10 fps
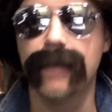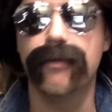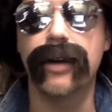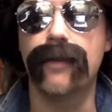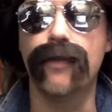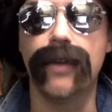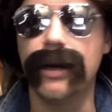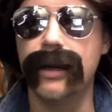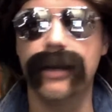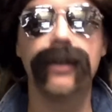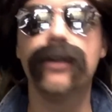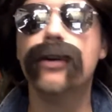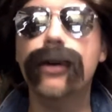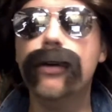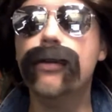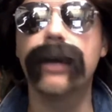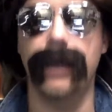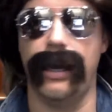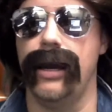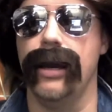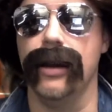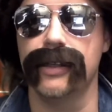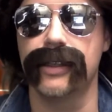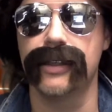but I won. Who cares?